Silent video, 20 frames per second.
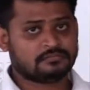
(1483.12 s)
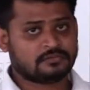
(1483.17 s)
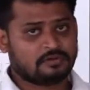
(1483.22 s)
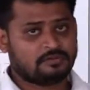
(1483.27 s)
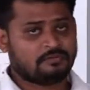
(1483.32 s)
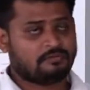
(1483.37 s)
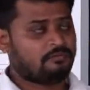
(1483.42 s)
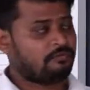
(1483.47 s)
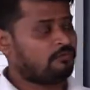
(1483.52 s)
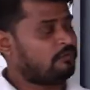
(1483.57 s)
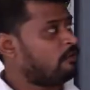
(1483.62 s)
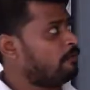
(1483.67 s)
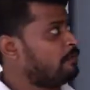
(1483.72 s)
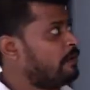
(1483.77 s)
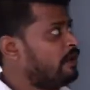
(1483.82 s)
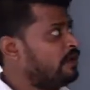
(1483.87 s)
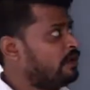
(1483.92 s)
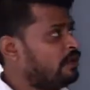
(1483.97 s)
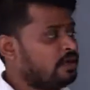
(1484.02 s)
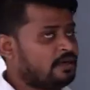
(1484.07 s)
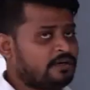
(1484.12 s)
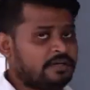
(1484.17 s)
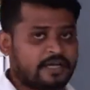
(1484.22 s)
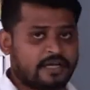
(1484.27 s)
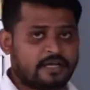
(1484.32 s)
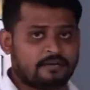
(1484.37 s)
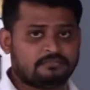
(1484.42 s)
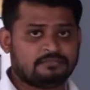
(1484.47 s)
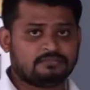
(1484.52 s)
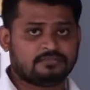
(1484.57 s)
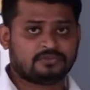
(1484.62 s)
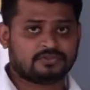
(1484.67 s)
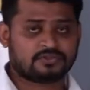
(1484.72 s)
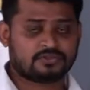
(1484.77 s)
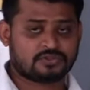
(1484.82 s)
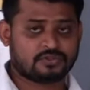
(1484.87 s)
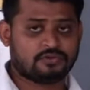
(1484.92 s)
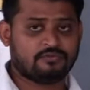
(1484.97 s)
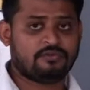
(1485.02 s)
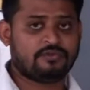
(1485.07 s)
for making a dam,
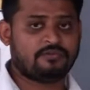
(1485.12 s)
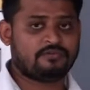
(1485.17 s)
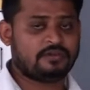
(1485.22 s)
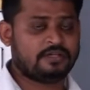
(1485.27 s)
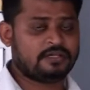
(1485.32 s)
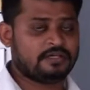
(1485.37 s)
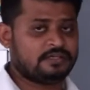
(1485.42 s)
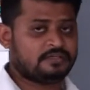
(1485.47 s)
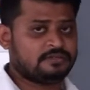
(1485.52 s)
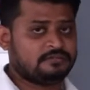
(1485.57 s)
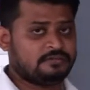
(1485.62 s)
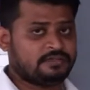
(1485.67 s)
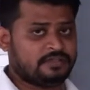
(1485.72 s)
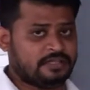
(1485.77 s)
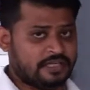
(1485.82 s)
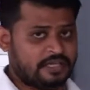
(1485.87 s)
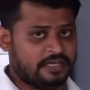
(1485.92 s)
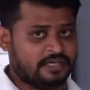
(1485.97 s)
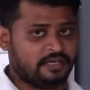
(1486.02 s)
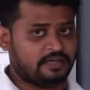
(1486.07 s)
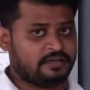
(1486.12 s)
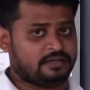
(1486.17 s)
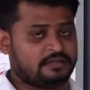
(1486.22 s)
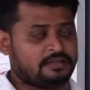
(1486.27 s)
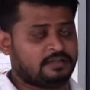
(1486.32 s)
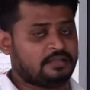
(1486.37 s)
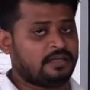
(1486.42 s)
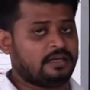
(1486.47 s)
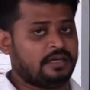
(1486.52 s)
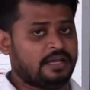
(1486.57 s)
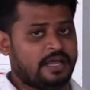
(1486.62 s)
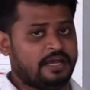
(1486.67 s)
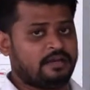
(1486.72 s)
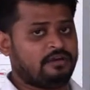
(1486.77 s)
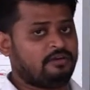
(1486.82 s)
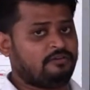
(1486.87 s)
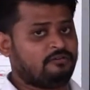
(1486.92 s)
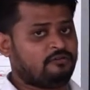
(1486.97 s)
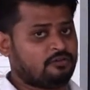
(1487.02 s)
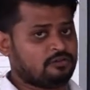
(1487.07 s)
so we will take the
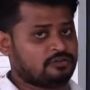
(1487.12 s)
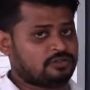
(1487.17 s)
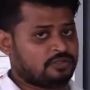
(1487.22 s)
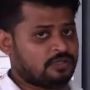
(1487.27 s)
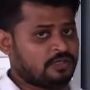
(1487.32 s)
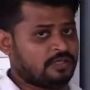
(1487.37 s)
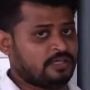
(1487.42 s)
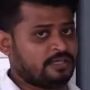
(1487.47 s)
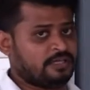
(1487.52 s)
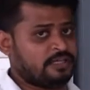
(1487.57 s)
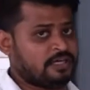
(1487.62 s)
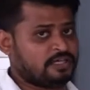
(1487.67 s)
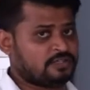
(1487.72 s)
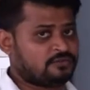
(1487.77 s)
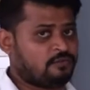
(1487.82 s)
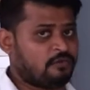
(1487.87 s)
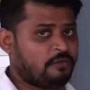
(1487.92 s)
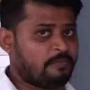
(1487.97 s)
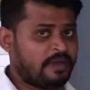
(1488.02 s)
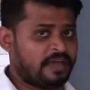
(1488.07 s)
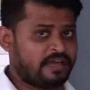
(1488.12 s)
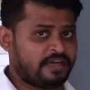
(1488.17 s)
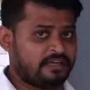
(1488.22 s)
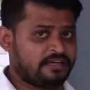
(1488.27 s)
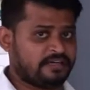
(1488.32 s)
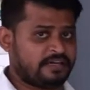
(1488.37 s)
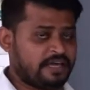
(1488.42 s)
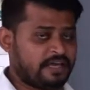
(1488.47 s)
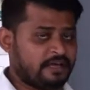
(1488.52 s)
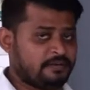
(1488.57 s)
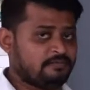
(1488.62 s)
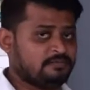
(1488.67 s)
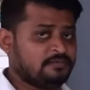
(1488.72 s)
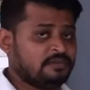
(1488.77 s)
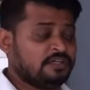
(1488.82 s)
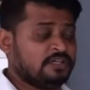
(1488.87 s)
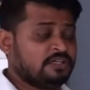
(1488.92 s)
land of coastal areas for making dam.